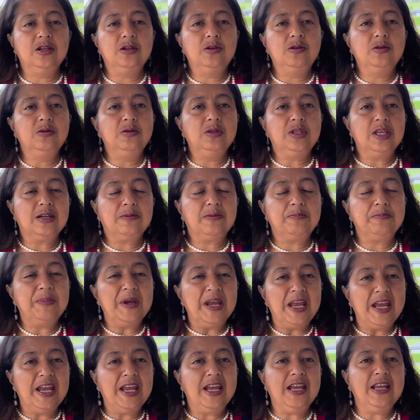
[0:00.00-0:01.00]
to that
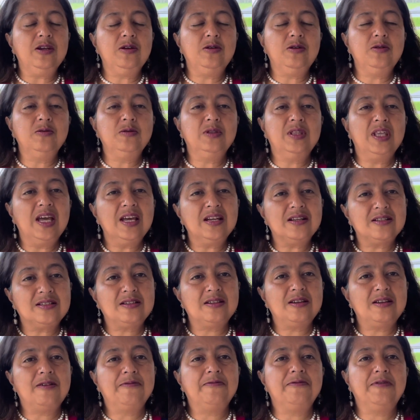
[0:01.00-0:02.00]
pain, to that
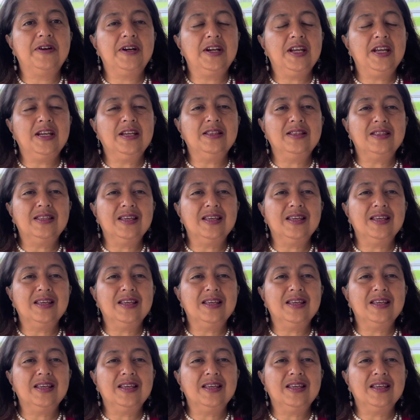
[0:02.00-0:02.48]
suffering,